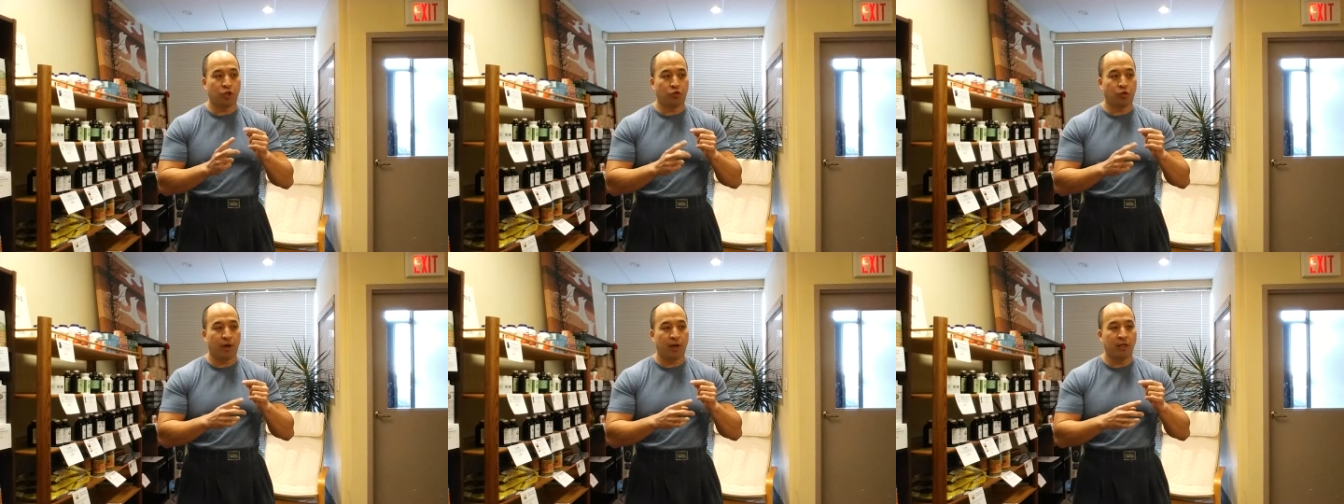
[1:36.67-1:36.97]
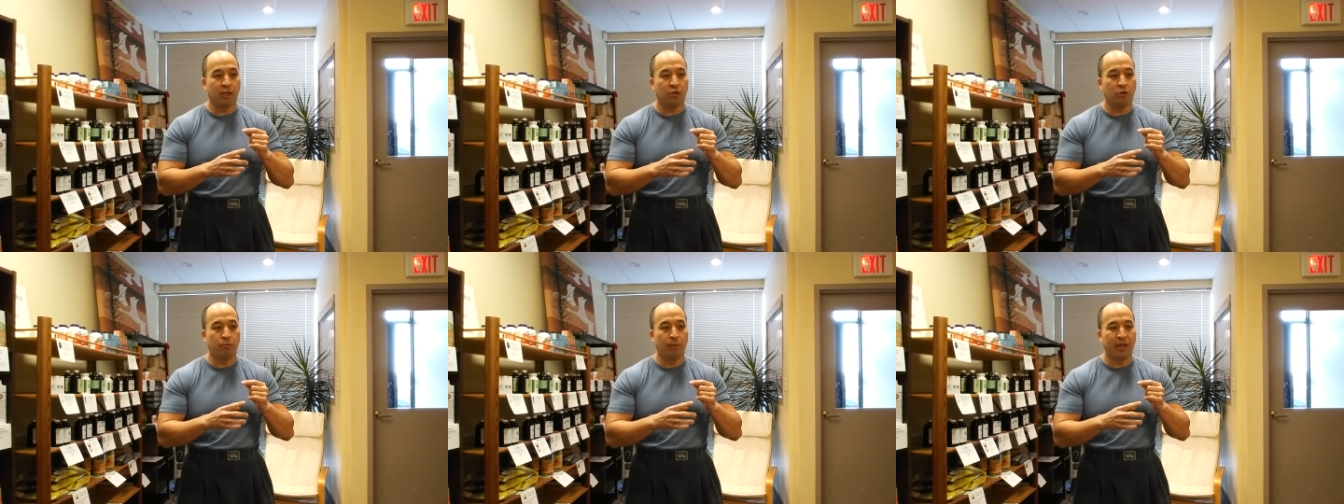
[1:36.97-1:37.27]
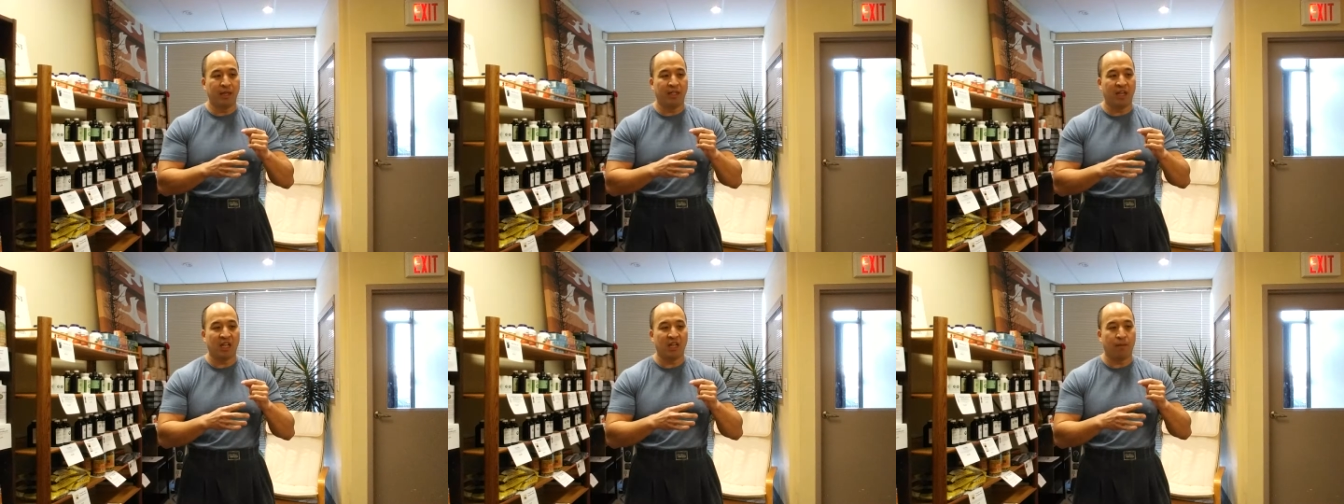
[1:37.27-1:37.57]
trying to
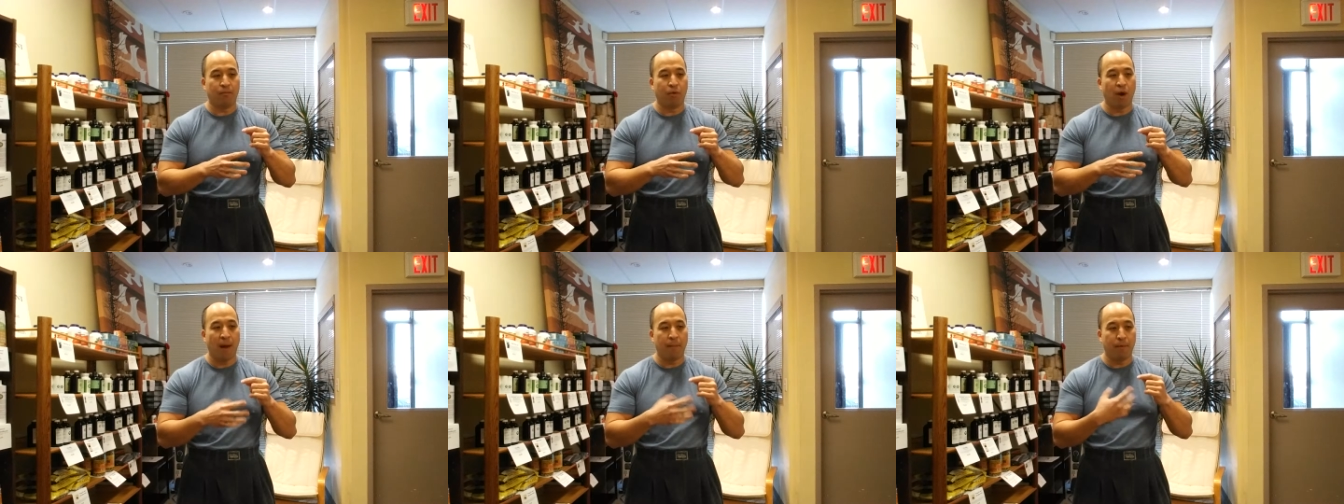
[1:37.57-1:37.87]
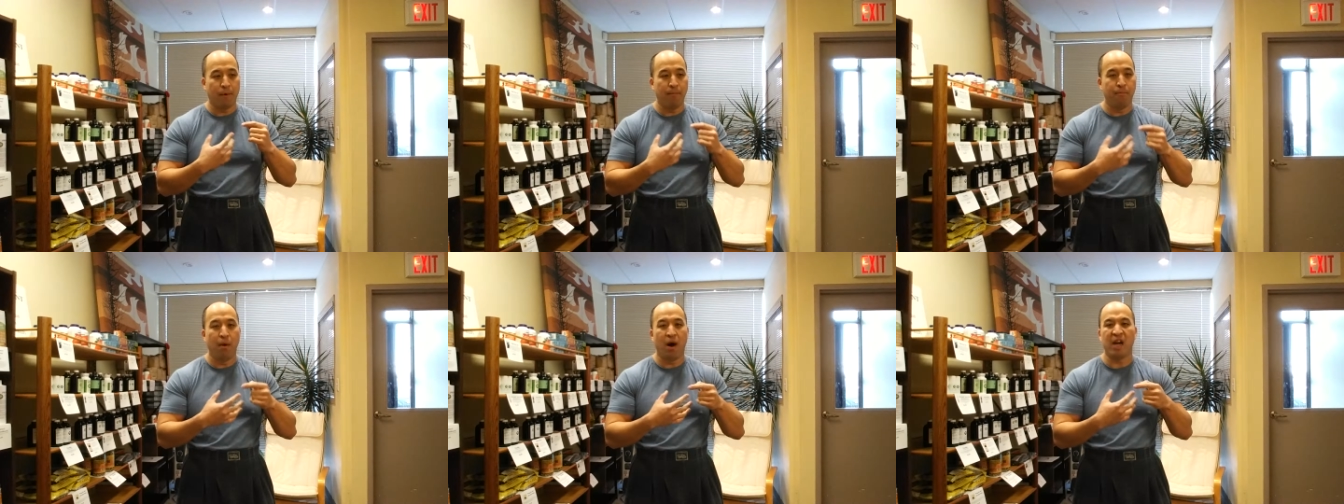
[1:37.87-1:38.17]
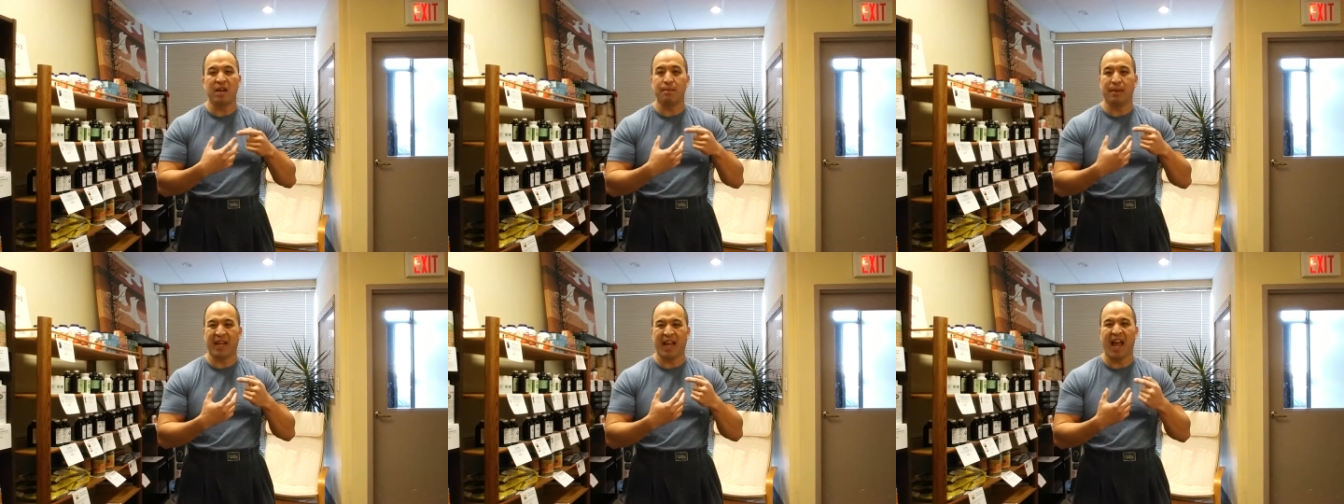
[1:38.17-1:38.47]
maintain the proper
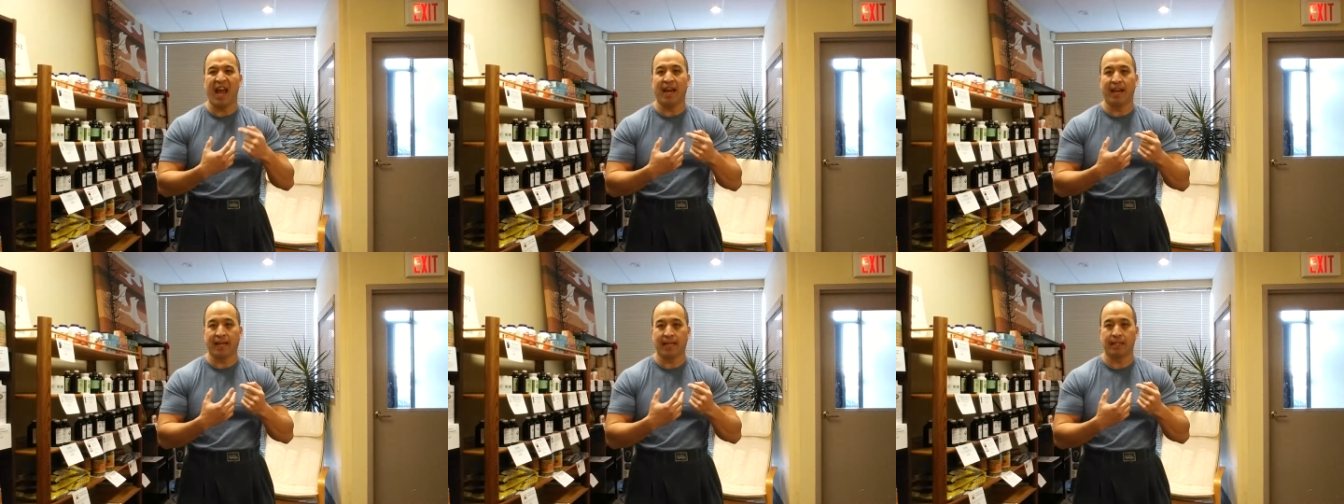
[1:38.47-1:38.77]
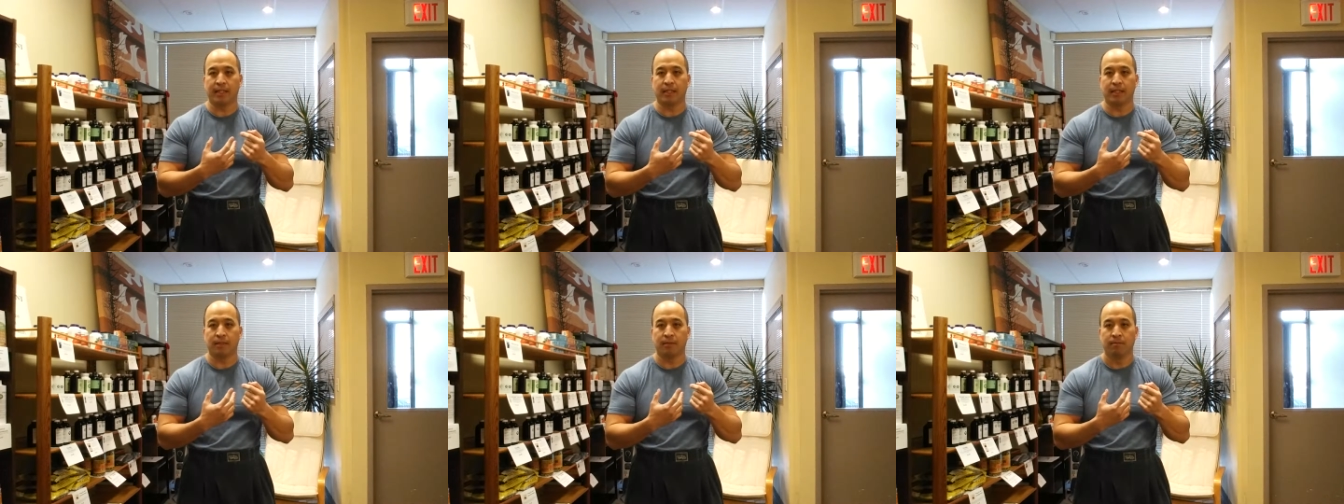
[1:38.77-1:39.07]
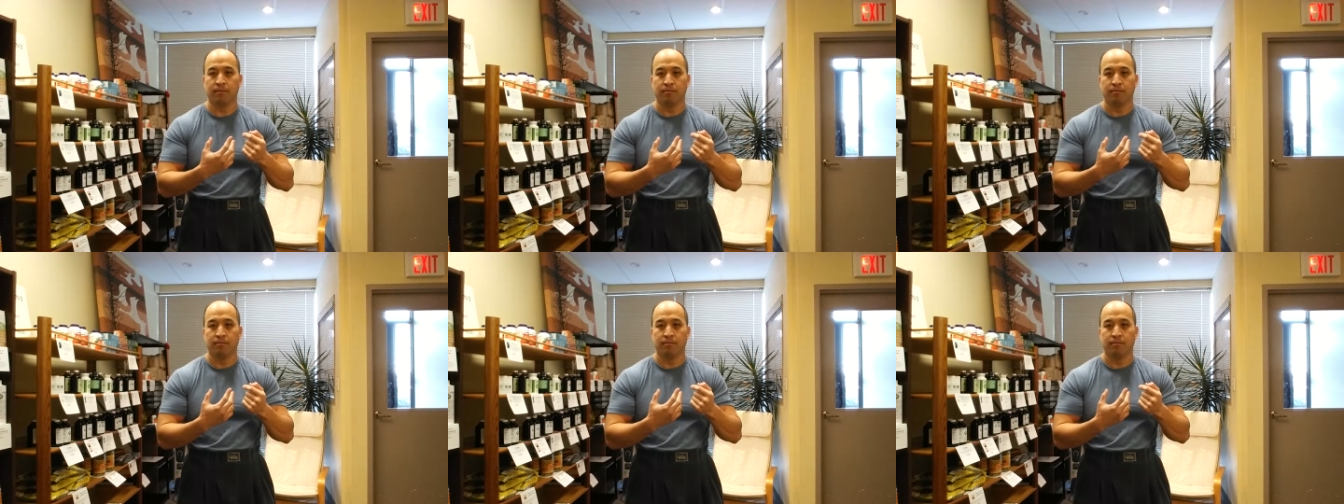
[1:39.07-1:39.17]
body mechanics